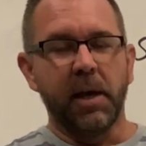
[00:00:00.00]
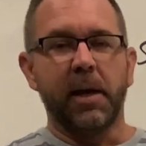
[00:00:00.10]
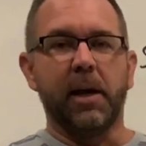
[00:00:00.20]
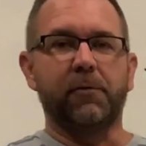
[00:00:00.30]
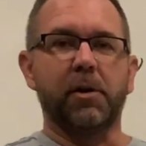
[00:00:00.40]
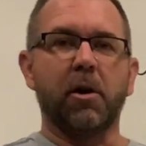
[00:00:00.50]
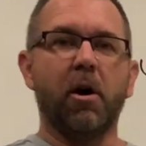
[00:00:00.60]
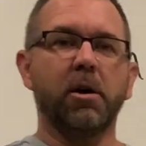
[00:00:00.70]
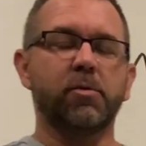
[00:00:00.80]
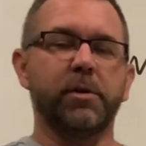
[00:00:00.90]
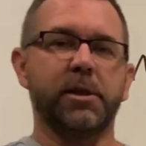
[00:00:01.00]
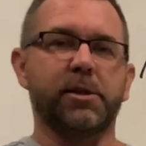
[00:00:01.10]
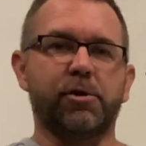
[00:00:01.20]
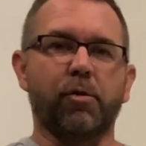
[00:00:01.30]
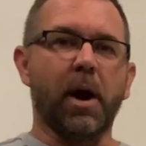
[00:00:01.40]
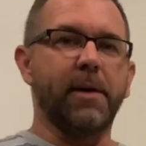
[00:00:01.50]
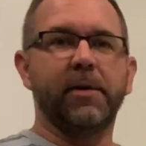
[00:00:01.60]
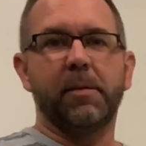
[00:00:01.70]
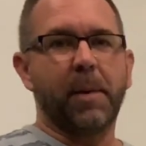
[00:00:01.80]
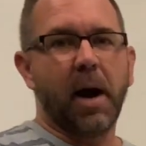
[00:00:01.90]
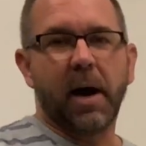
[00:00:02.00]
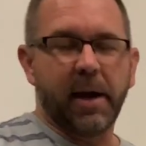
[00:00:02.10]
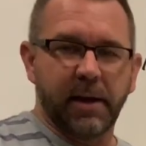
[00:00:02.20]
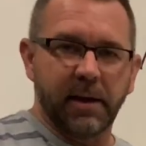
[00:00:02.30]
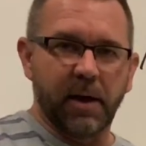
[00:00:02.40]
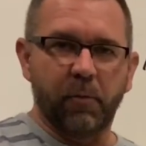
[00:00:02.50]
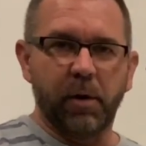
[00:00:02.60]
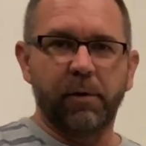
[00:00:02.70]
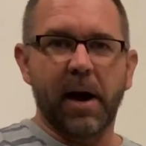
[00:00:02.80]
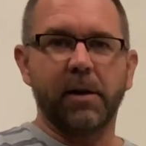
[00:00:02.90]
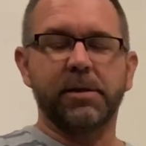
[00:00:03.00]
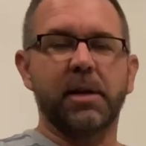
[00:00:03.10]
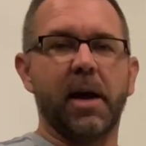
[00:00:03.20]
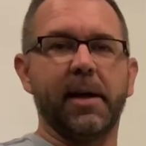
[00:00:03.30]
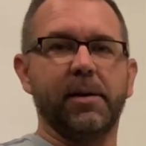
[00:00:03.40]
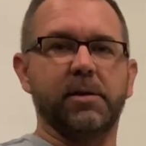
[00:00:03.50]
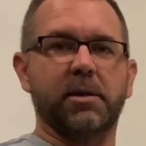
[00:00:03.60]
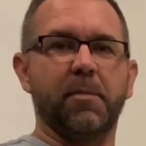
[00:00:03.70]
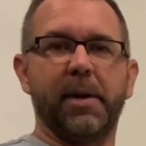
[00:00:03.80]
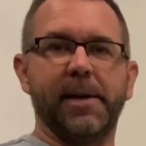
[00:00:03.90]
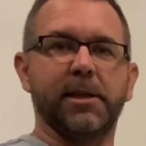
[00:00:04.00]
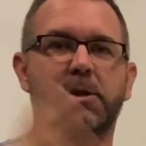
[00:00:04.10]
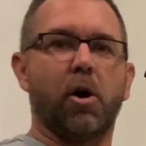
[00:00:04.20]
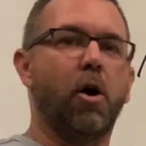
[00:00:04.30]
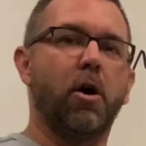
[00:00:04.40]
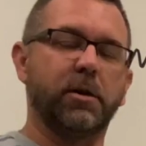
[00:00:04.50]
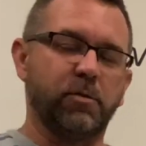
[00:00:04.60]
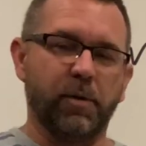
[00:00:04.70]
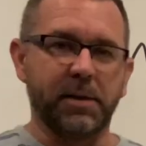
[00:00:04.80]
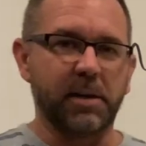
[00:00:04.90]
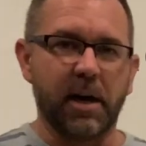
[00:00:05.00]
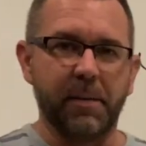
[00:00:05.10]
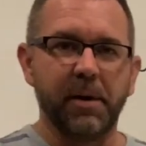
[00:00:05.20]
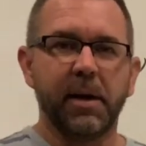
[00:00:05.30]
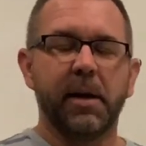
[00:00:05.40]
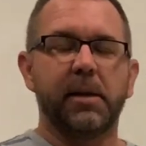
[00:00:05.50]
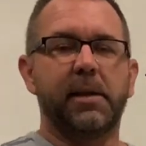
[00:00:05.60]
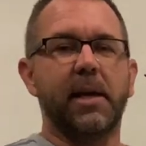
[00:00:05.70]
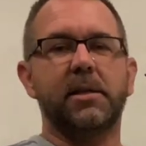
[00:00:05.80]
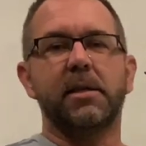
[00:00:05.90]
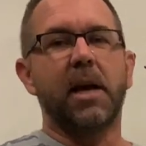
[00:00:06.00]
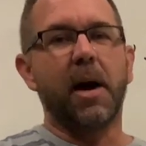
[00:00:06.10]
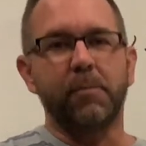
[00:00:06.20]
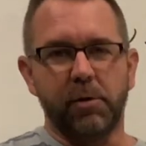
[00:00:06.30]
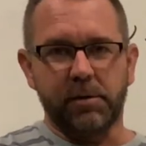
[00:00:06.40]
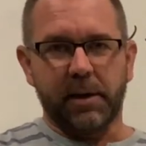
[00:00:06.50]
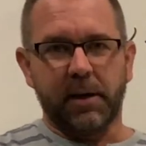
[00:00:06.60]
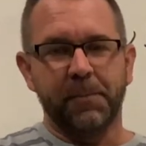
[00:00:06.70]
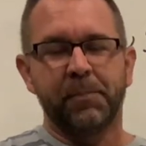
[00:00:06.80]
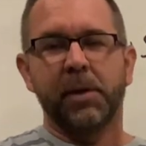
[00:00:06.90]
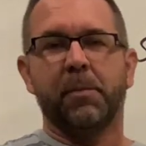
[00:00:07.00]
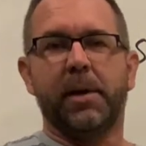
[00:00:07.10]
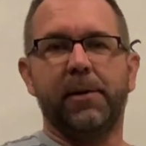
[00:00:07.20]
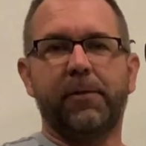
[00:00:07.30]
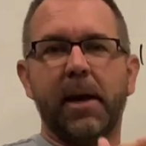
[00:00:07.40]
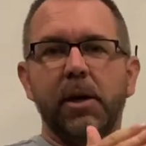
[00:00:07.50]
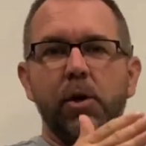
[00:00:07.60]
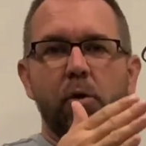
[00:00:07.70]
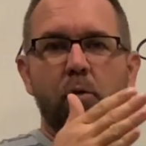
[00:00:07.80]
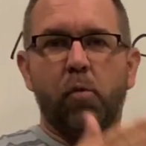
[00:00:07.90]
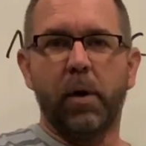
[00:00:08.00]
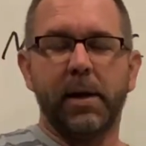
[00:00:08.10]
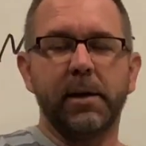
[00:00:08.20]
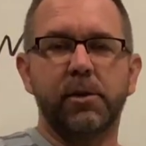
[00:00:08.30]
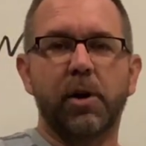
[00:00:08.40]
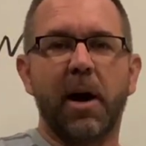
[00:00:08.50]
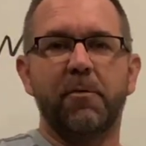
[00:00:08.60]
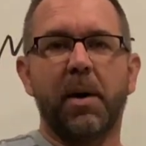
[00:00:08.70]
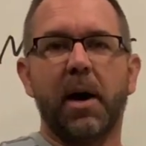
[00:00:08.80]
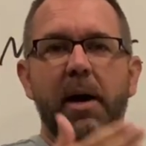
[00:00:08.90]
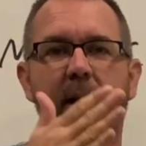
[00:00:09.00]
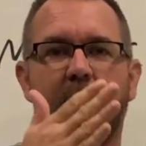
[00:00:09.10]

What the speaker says: If the cars were just driving by and we were outside and somebody just honked one time, that's not music. But if they knew when to drive by,